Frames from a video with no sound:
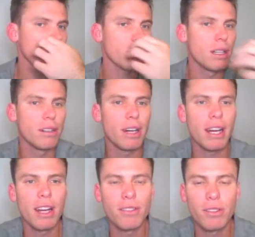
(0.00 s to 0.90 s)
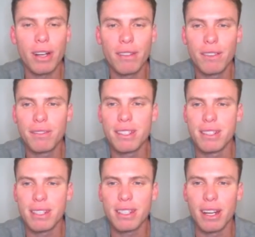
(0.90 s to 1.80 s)
All right, overall rank
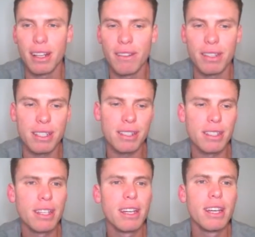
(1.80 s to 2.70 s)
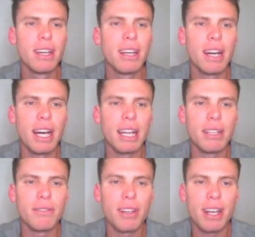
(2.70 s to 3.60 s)
56 here. Yeah, I love this. Uh, any
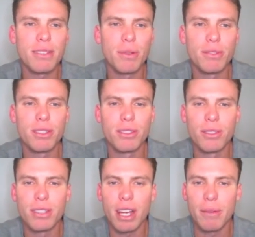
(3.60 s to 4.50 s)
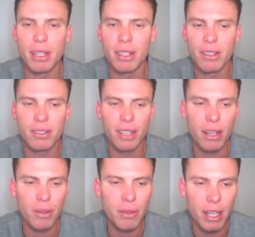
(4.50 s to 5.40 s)
advice? What would you do, Jamie? All right,
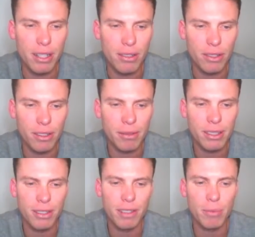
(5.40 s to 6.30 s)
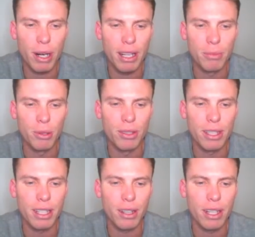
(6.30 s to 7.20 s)
what would I do? To give, to Brown the boot
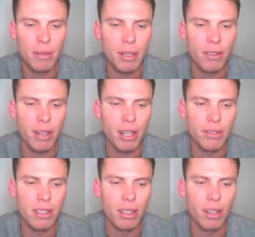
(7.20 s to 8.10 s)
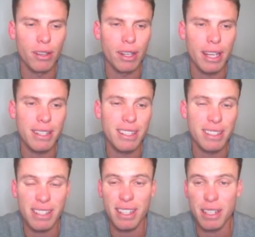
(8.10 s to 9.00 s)
and go him and Randall to Lolo and Hastings.
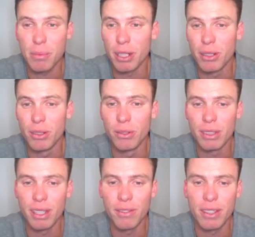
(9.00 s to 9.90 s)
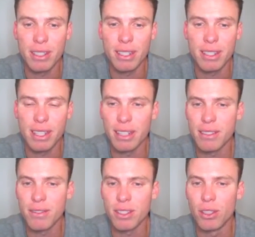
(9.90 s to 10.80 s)
That sounds pretty cool if he's in centers
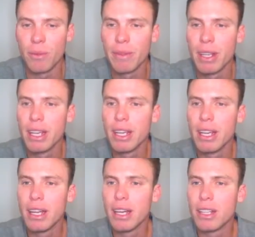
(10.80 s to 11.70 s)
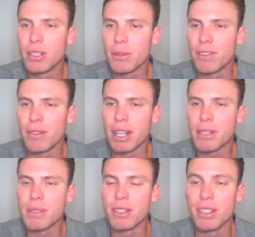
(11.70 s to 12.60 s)
for sure. Dropped a few ranks,
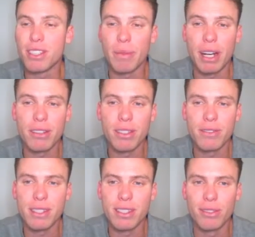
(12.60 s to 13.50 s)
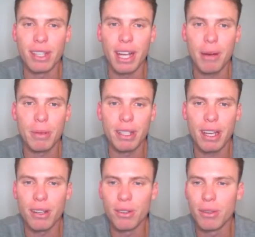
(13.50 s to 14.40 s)
but still in the top 100, so obviously still really happy.
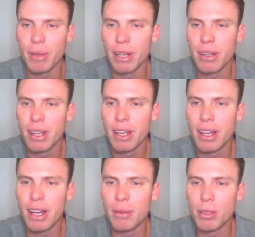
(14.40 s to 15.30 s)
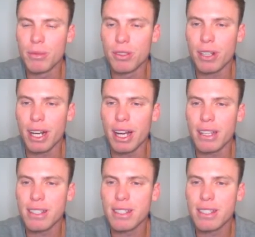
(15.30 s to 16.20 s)
Yeah, awesome, man. Uh, possible trade
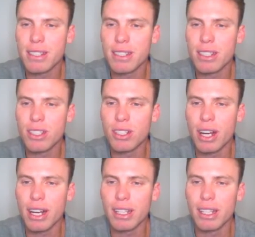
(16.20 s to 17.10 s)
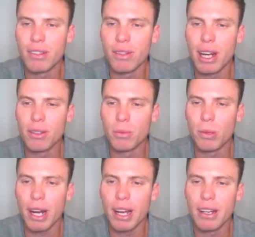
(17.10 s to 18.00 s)
outs Schneider, King, Randall,
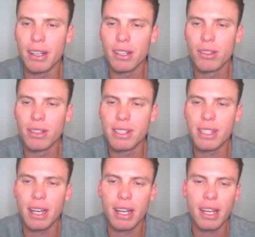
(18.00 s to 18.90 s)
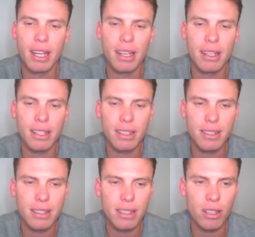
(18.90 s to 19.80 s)
Brown, Krita, and
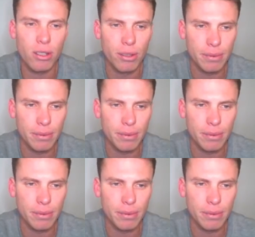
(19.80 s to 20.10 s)
Tungo.